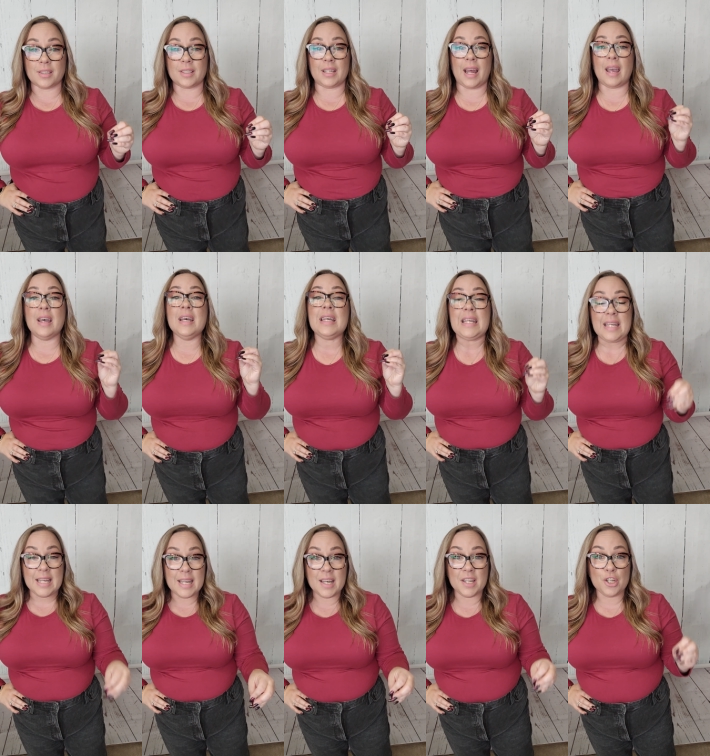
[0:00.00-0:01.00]
on today
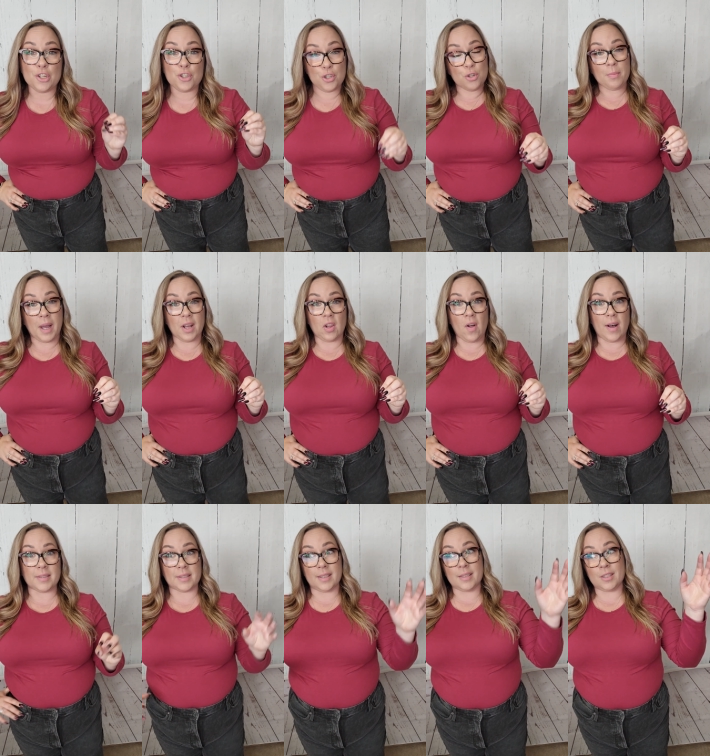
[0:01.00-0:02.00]
into my
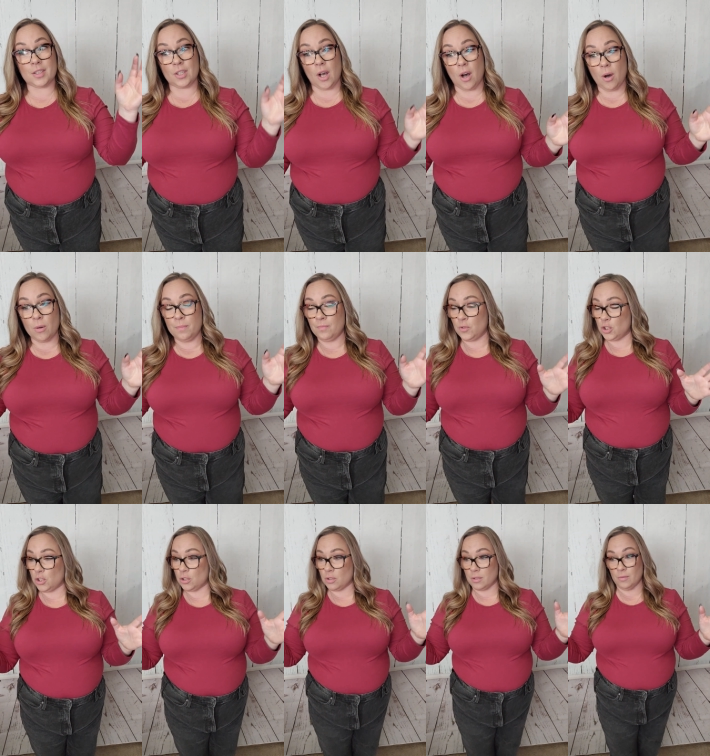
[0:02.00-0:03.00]
closet. So
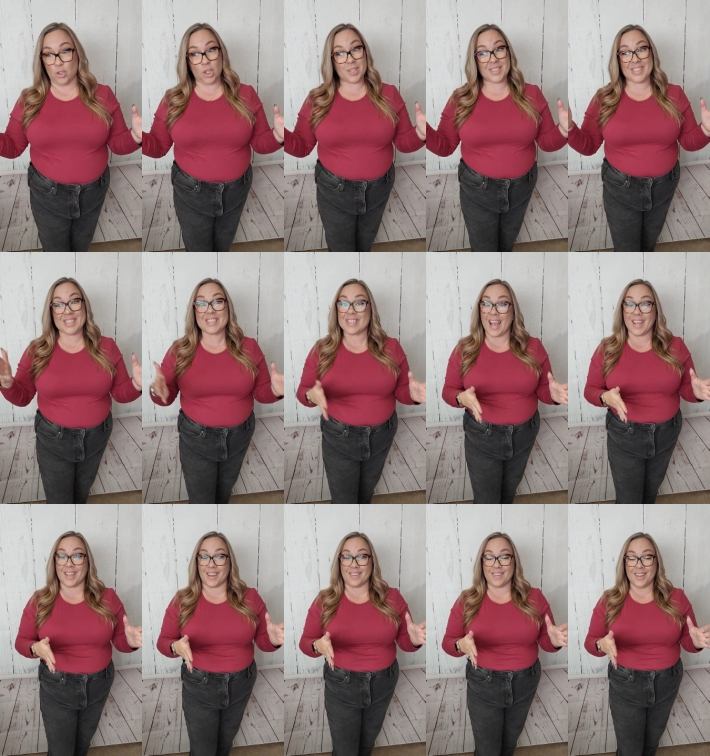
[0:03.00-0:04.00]
just
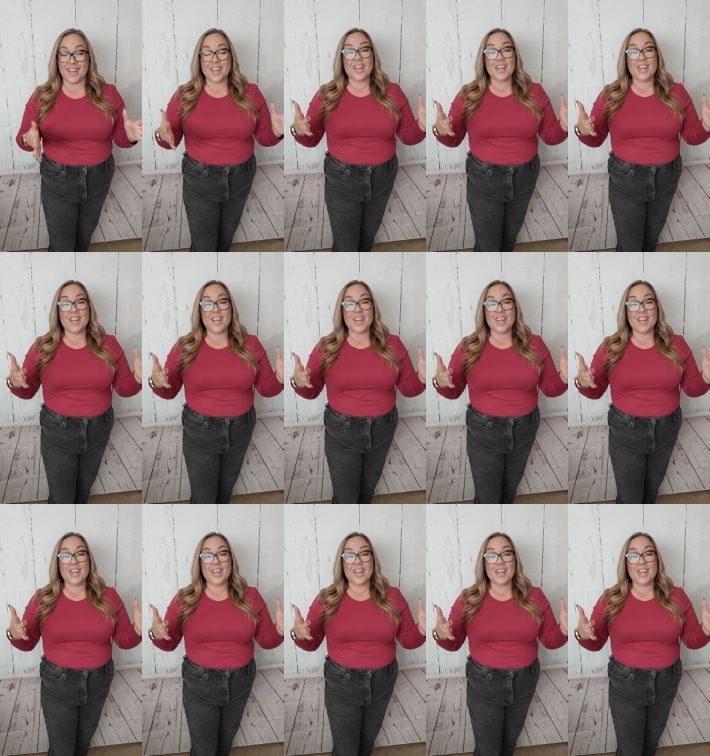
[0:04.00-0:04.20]
saying.